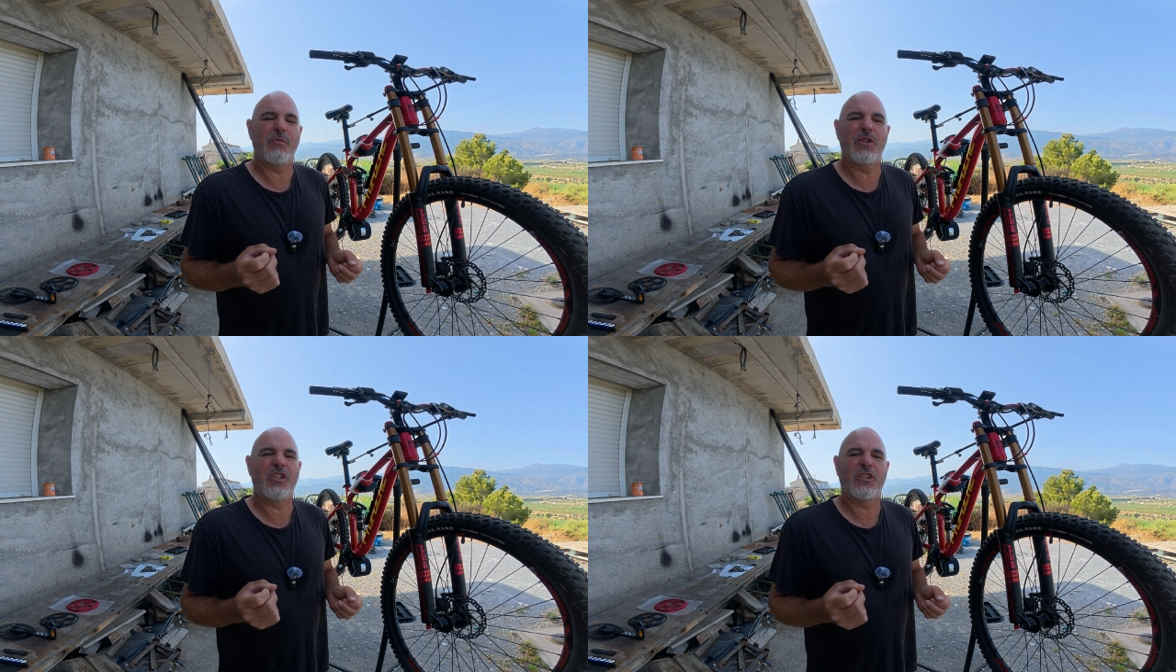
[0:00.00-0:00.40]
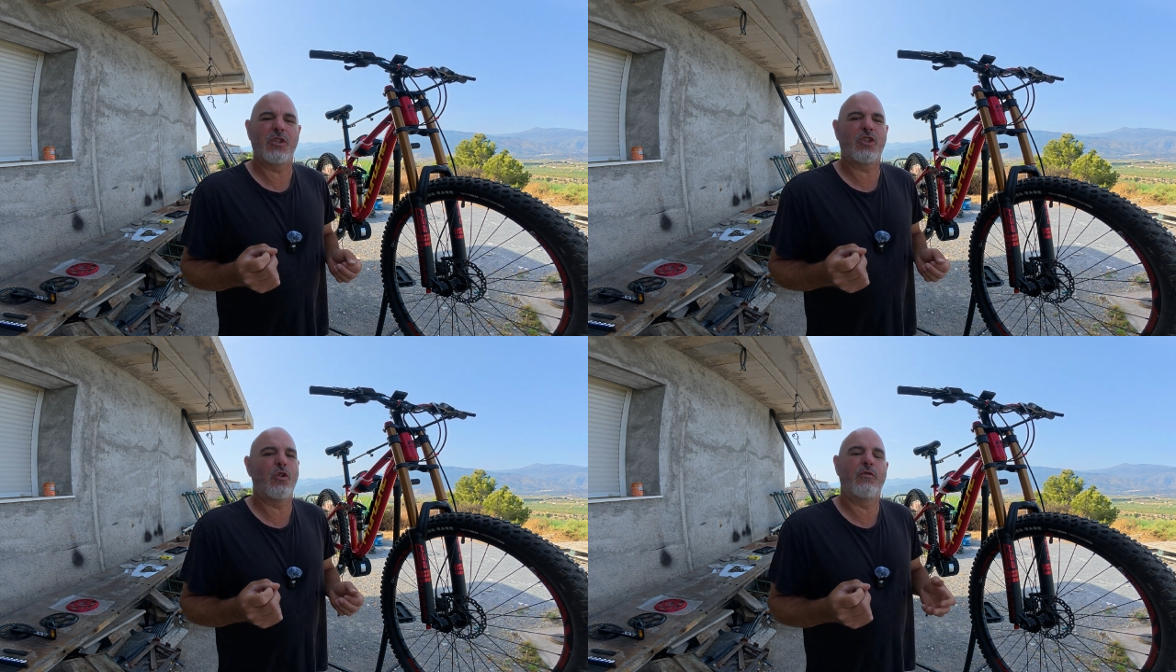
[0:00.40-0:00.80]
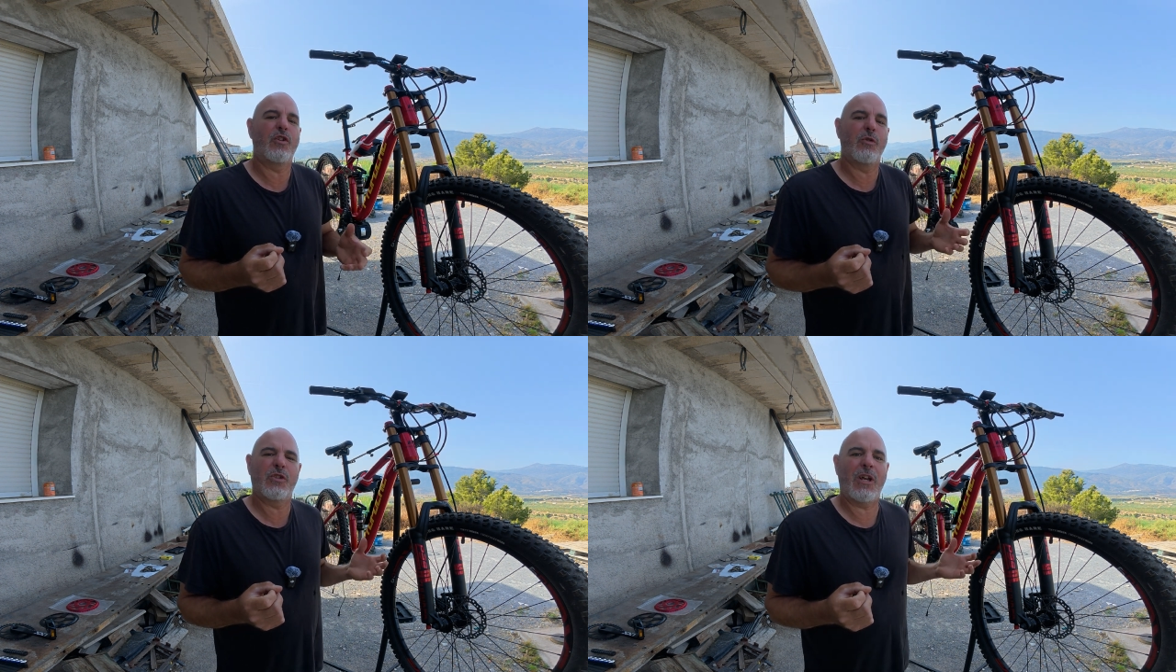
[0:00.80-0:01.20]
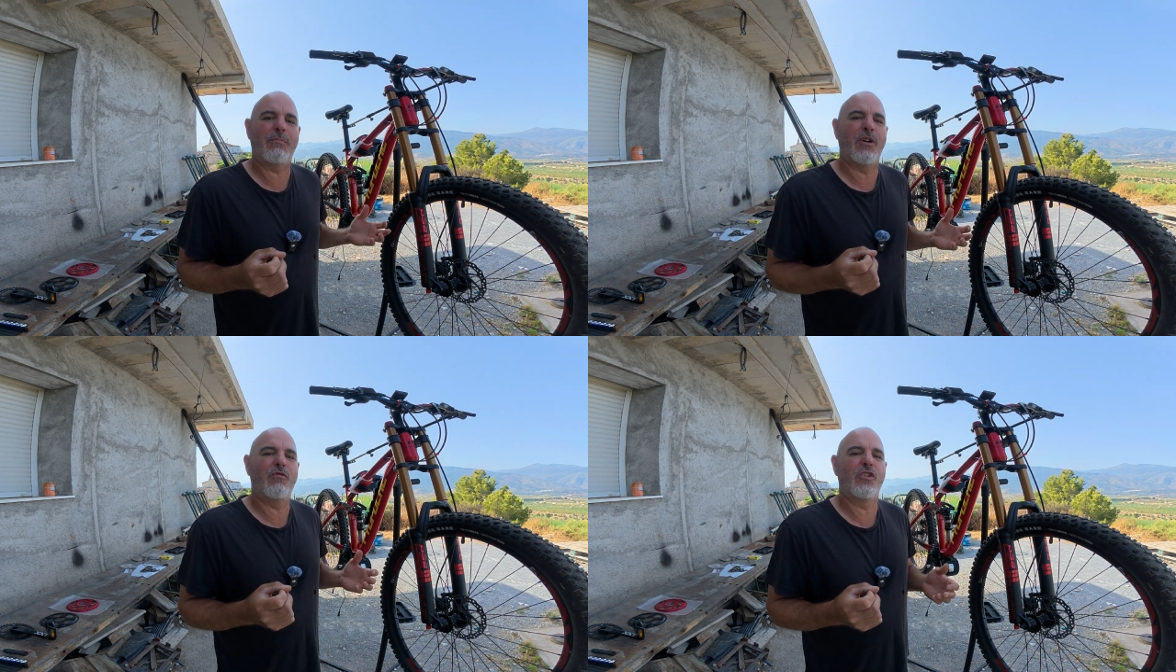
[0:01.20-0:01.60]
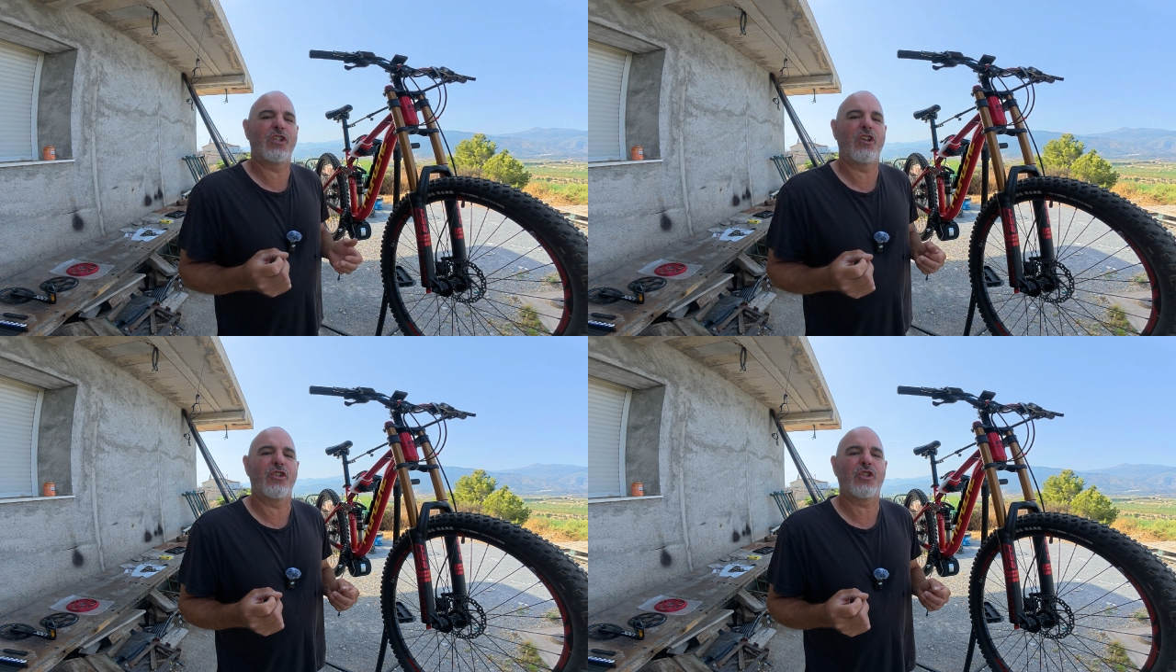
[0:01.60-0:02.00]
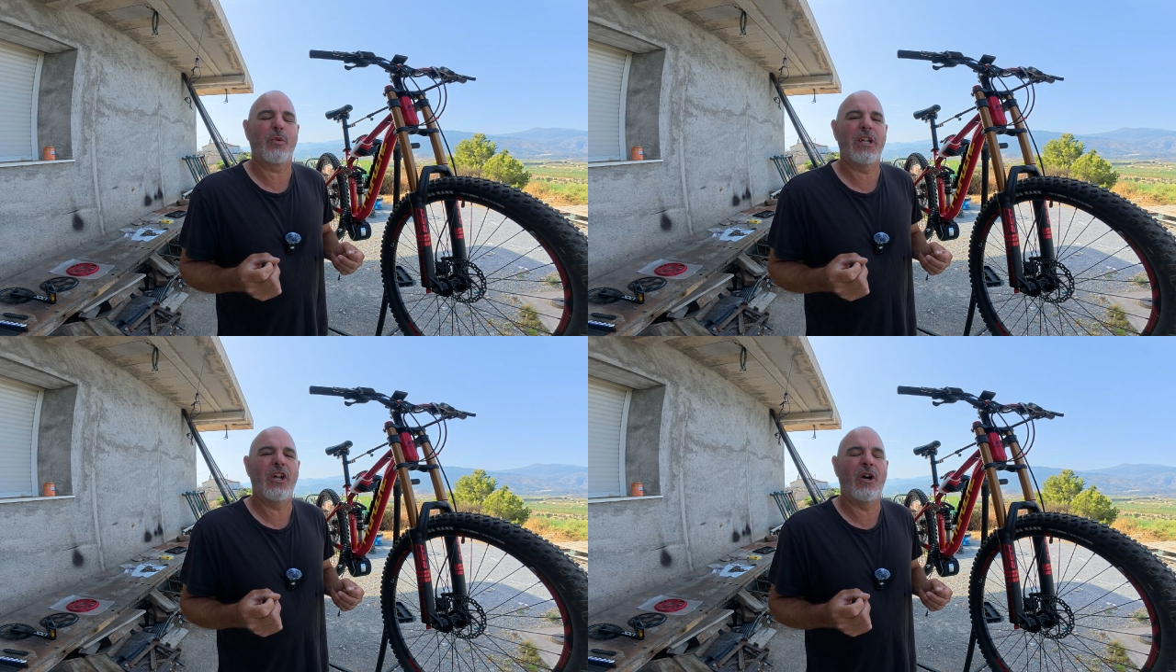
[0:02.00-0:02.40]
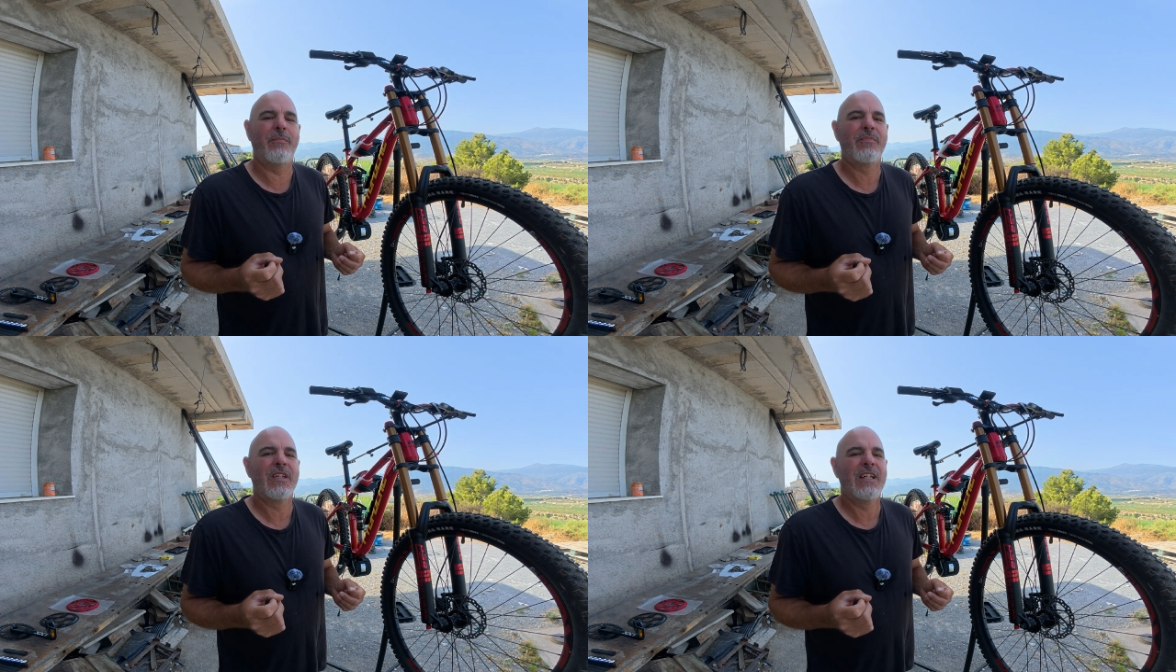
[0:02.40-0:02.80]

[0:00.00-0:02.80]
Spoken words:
which is sort of separate and runs along the swinging arm.